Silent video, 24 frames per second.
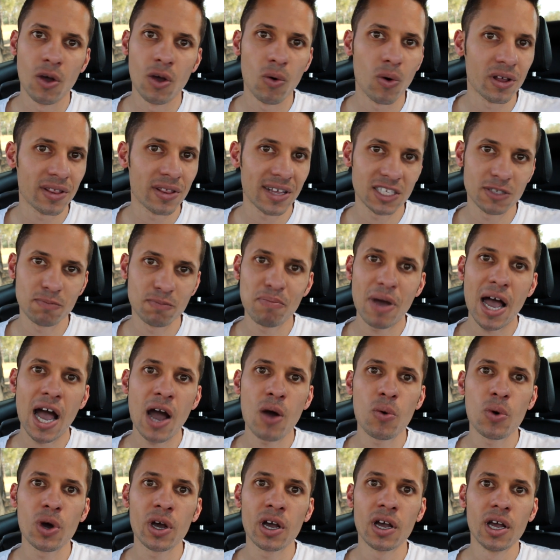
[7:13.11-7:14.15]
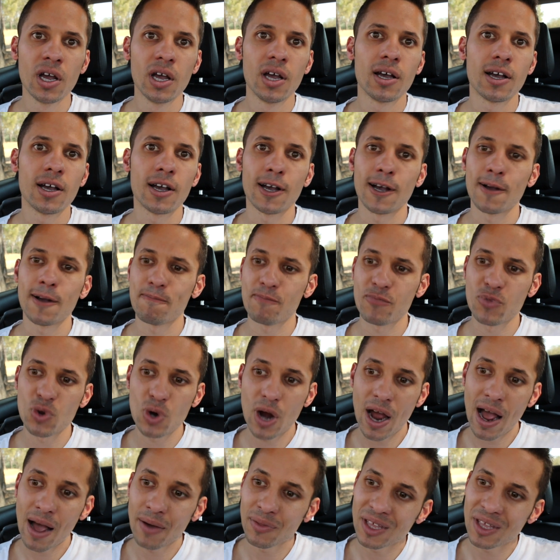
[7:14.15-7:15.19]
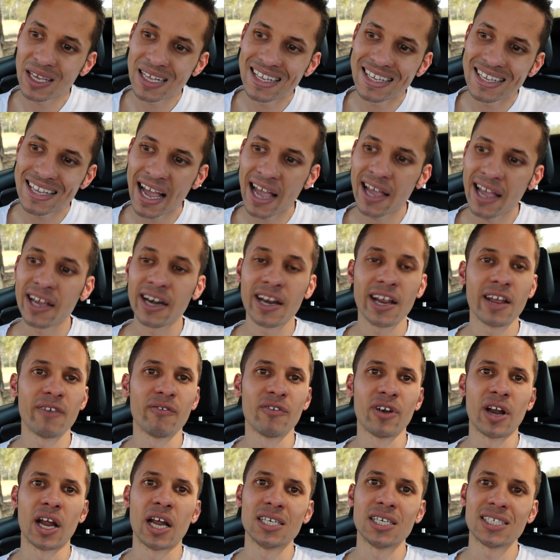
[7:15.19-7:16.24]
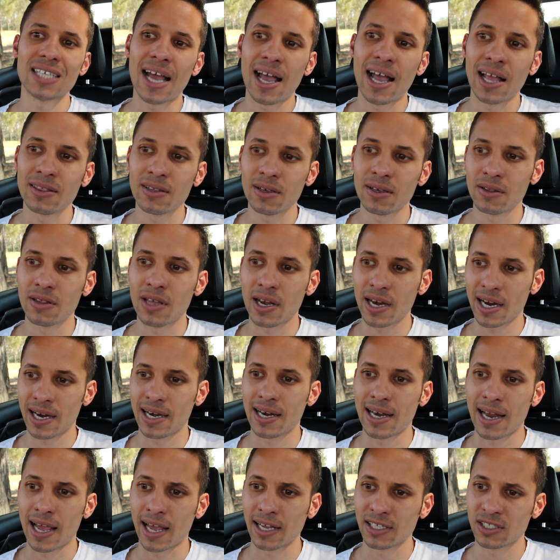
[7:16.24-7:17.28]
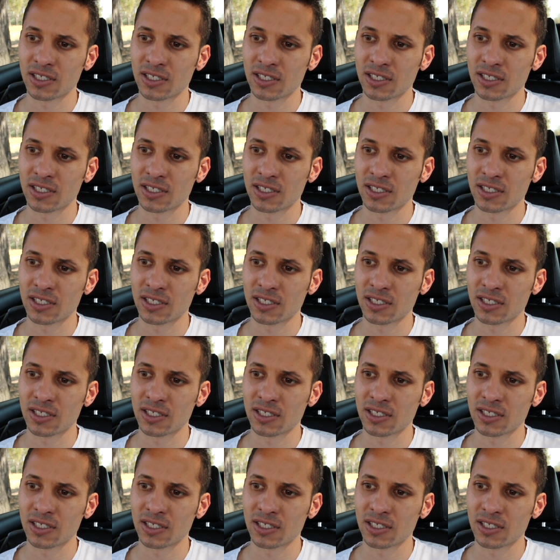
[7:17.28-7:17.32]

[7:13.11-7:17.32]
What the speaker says: Well, that's power throughout the entire rev range until the red line.